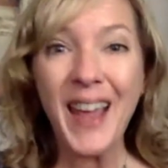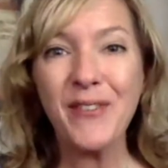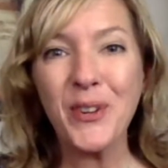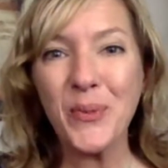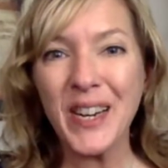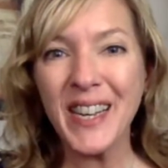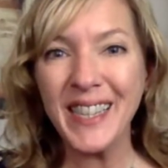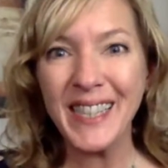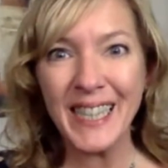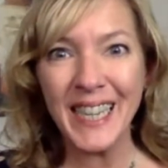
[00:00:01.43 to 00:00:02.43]
Hi
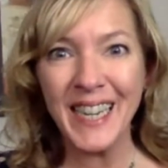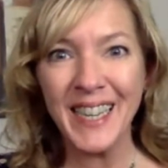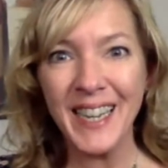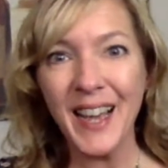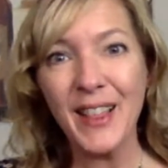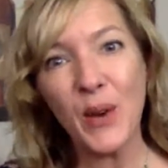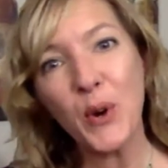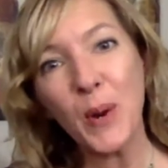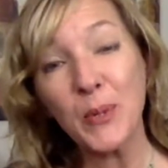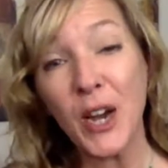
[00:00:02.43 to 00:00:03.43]
everyone, it's Lynn,
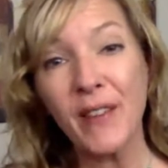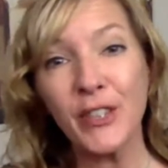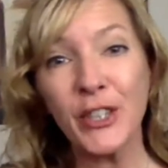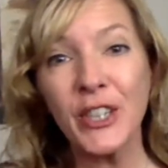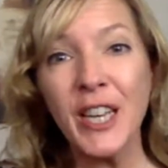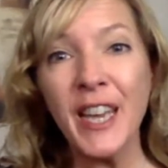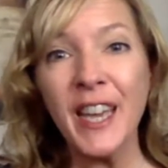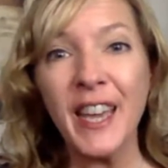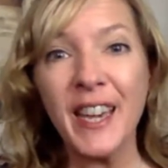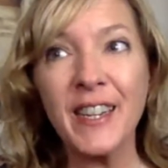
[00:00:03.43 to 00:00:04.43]
Low Carb Traveler,
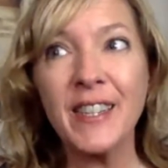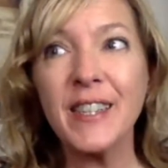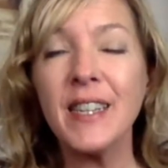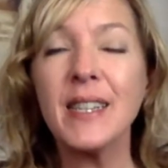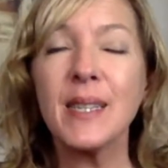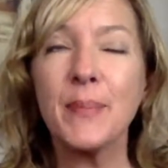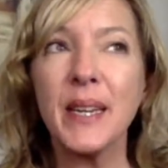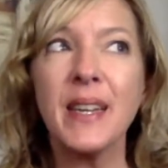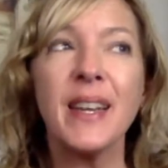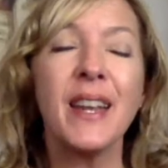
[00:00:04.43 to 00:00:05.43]
and it's
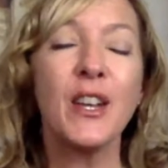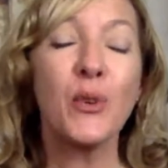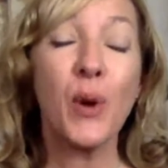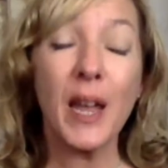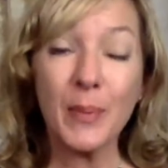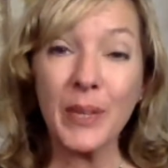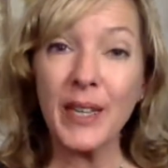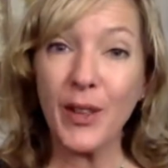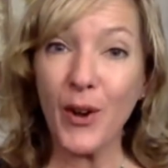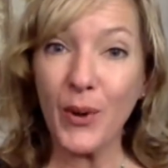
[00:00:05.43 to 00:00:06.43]
been an
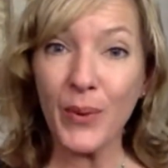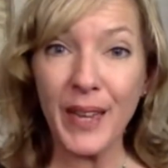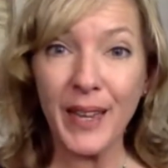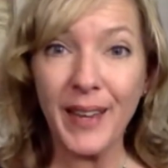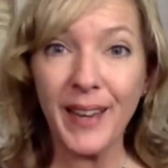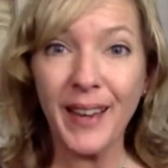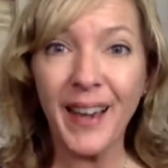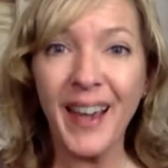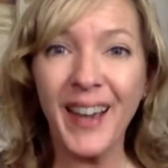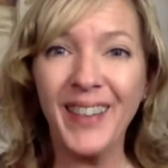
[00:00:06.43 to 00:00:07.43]
incredibly long week.
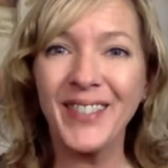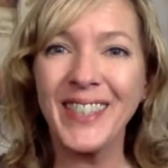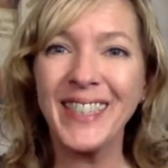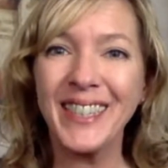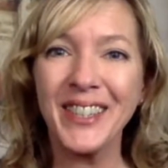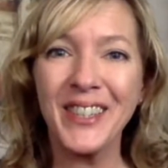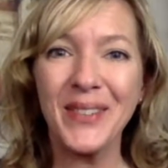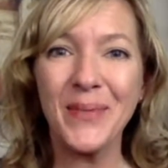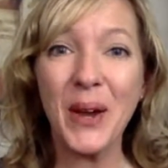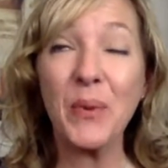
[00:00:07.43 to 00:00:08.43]
I have to tell
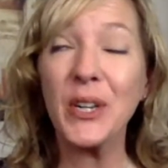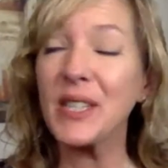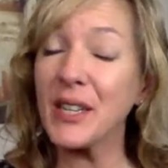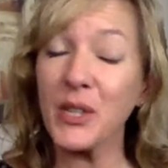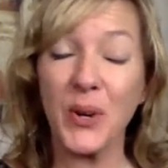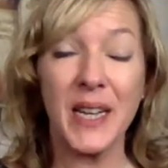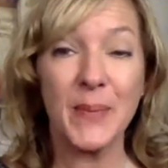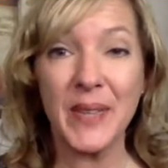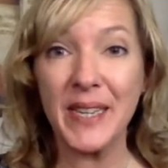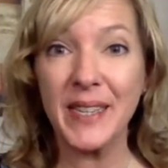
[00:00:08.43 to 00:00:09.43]
you, my work schedule
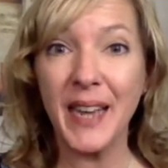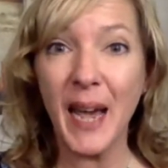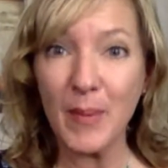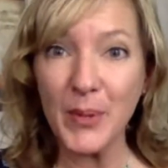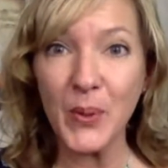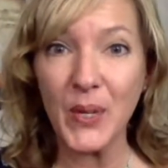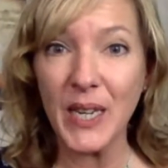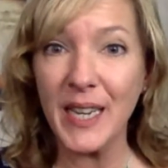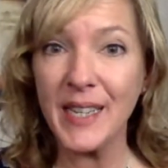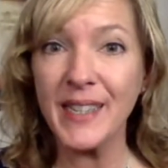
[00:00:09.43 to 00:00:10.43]
has been
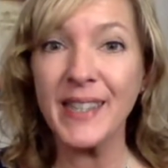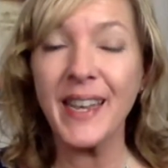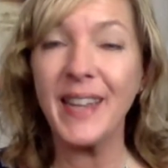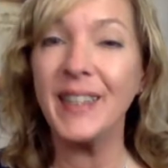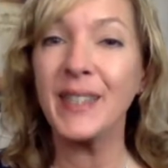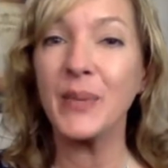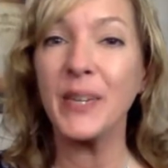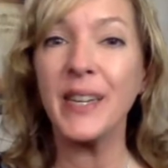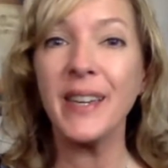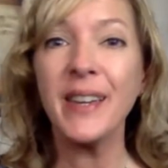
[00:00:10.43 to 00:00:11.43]
absolutely insane this
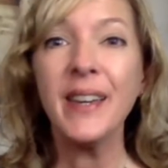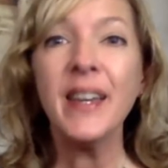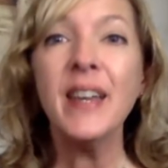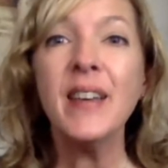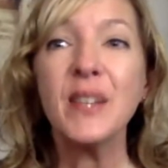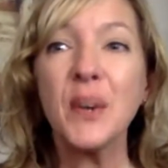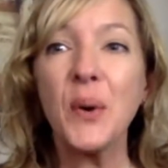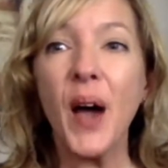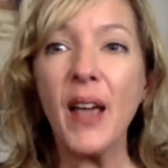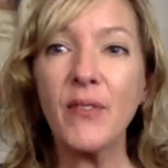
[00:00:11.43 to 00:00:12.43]
week.
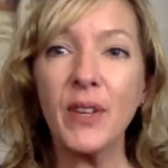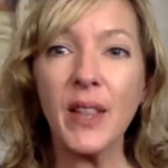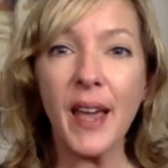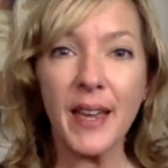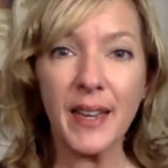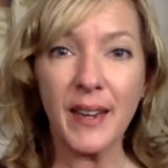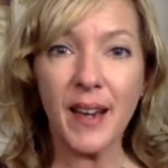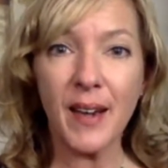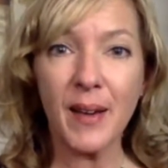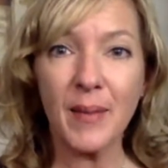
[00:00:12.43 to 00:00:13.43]
So I feel like
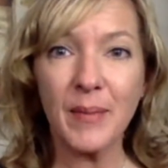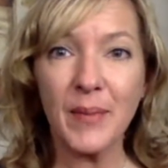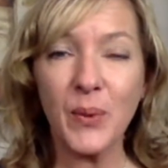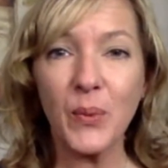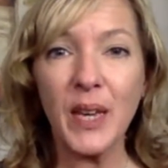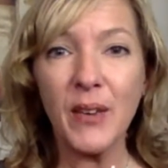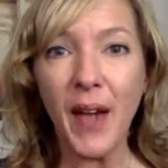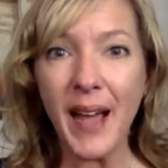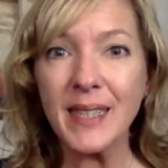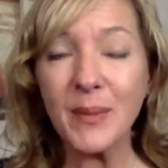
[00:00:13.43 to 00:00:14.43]
um,
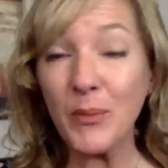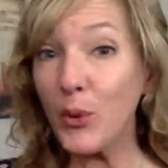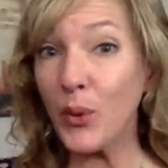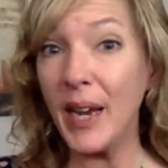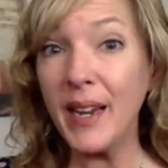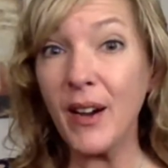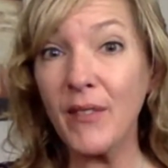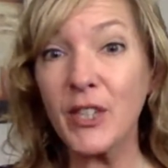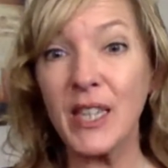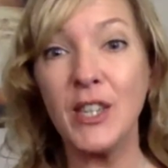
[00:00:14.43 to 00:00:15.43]
we've had some great
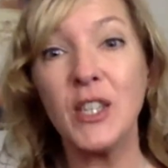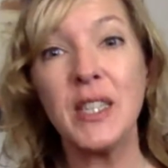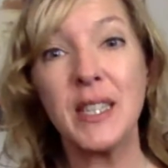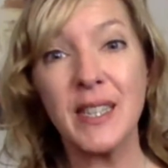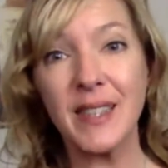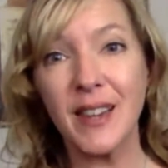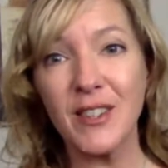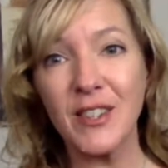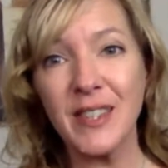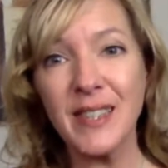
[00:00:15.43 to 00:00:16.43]
conversations and
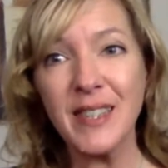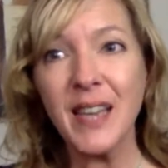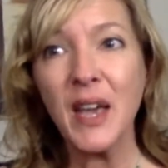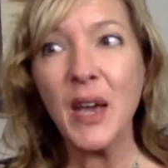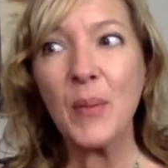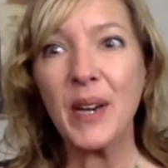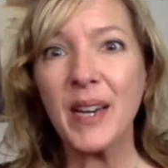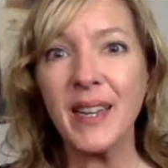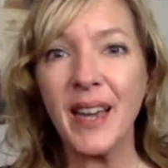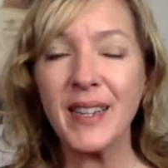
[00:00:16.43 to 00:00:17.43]
discussions,
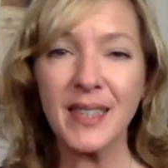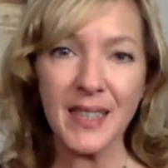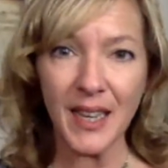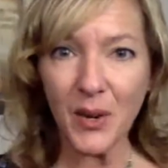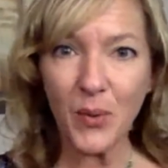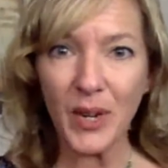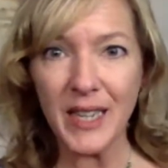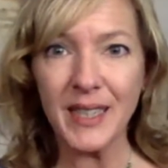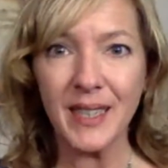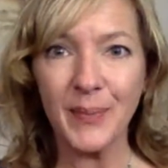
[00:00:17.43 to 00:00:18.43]
but I just kind of
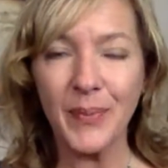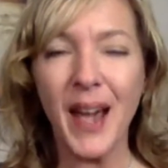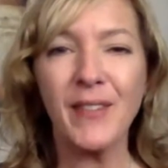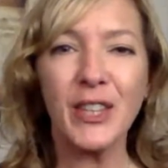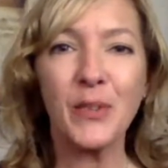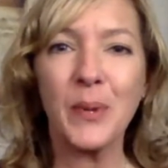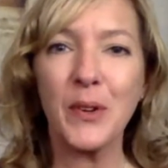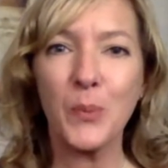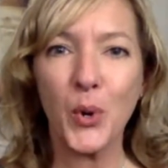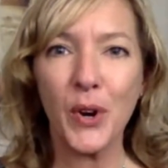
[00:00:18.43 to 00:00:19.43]
wanted to have a little
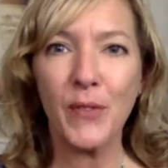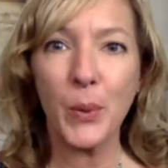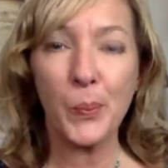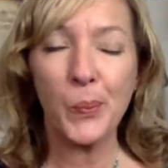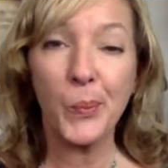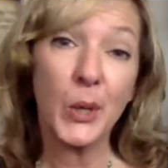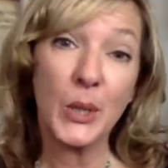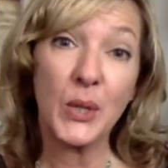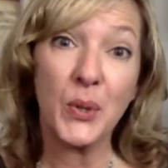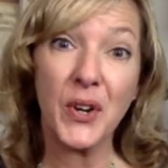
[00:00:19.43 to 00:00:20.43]
bit more of a
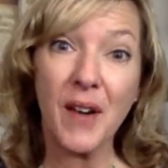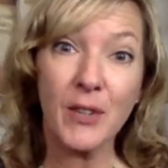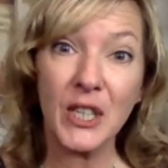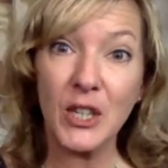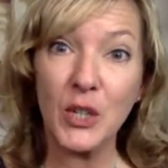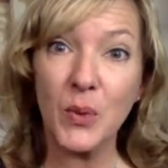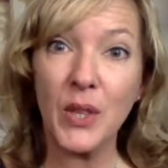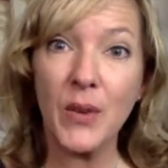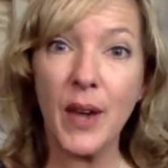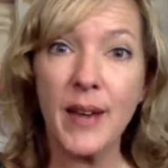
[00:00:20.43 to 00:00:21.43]
personal conversation
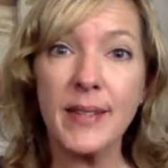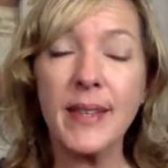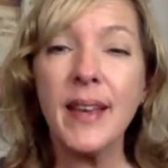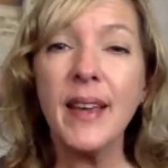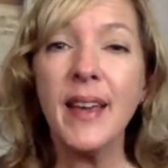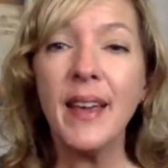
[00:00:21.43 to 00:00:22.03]
with you guys.